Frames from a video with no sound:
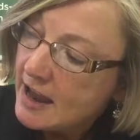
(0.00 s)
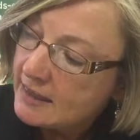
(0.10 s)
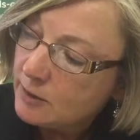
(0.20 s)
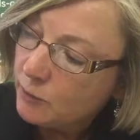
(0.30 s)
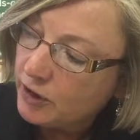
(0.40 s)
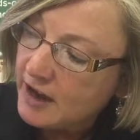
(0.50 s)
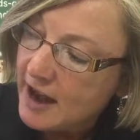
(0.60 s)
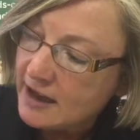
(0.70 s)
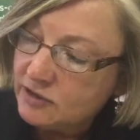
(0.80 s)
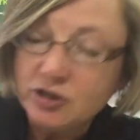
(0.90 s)
And then we're going
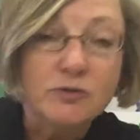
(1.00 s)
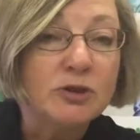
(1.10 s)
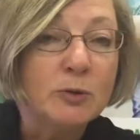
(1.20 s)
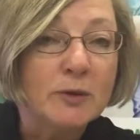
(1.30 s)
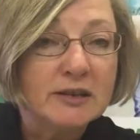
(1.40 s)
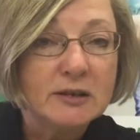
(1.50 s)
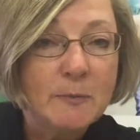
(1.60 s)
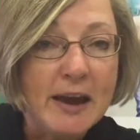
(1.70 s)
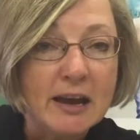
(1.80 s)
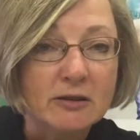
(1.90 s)
to ask you to
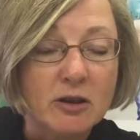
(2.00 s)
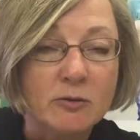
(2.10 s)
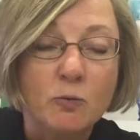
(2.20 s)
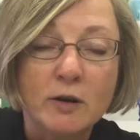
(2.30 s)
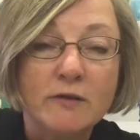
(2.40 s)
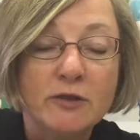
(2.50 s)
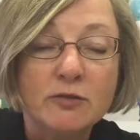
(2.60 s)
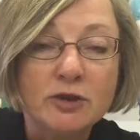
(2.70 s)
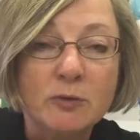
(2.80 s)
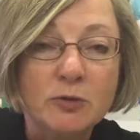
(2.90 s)
expand on one of
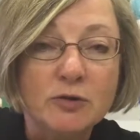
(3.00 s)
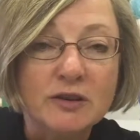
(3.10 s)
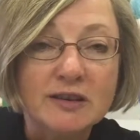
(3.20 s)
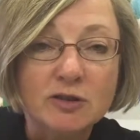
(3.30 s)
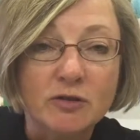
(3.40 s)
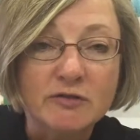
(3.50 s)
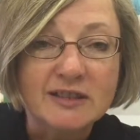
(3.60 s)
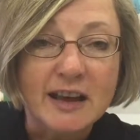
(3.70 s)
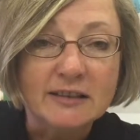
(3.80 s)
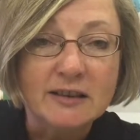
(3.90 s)
those community
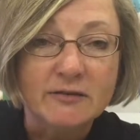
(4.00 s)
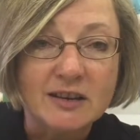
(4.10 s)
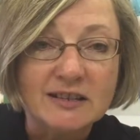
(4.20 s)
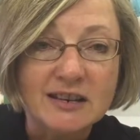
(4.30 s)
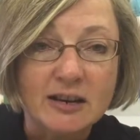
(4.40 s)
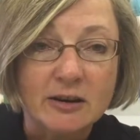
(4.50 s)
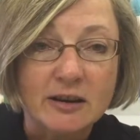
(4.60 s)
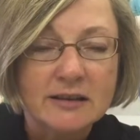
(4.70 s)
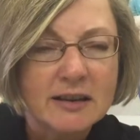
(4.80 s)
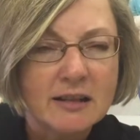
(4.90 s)
service activities here
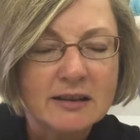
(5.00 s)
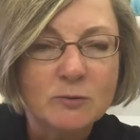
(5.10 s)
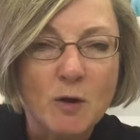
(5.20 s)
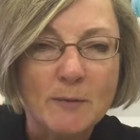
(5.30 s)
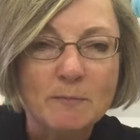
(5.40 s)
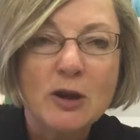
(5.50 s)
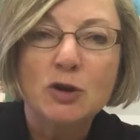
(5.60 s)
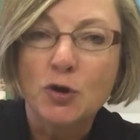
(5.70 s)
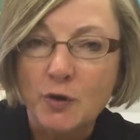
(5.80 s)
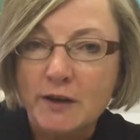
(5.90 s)
and tell us what
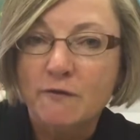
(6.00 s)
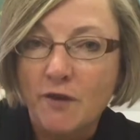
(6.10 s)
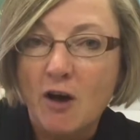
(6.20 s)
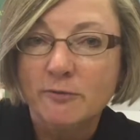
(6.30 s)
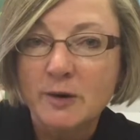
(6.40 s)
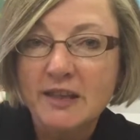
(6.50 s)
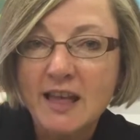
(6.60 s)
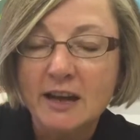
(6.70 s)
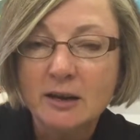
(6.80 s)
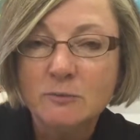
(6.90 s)
your involvement in
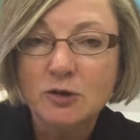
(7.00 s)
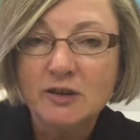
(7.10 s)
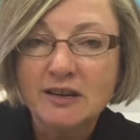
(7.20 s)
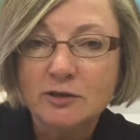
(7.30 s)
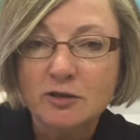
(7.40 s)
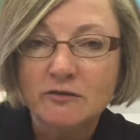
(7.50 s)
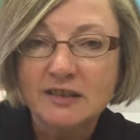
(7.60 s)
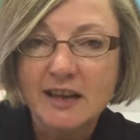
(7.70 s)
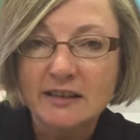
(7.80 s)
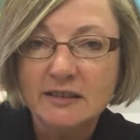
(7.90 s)
that community
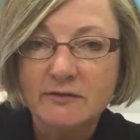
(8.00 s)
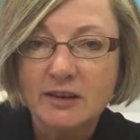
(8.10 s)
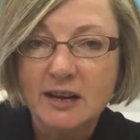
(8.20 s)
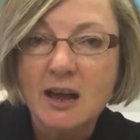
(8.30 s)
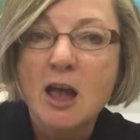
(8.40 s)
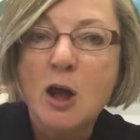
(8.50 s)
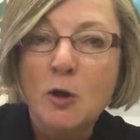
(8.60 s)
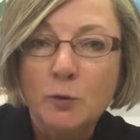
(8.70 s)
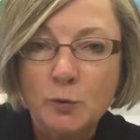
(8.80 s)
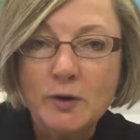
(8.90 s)
service activity
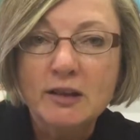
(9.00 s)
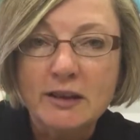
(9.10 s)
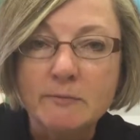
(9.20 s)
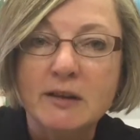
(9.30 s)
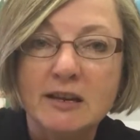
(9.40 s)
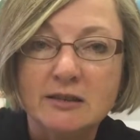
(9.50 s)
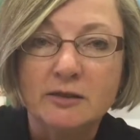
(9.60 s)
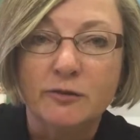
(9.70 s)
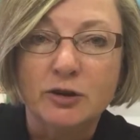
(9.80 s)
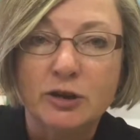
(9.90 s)
really
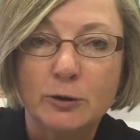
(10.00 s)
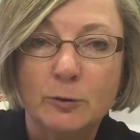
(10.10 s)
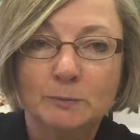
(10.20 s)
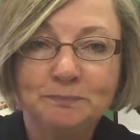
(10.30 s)
means for you.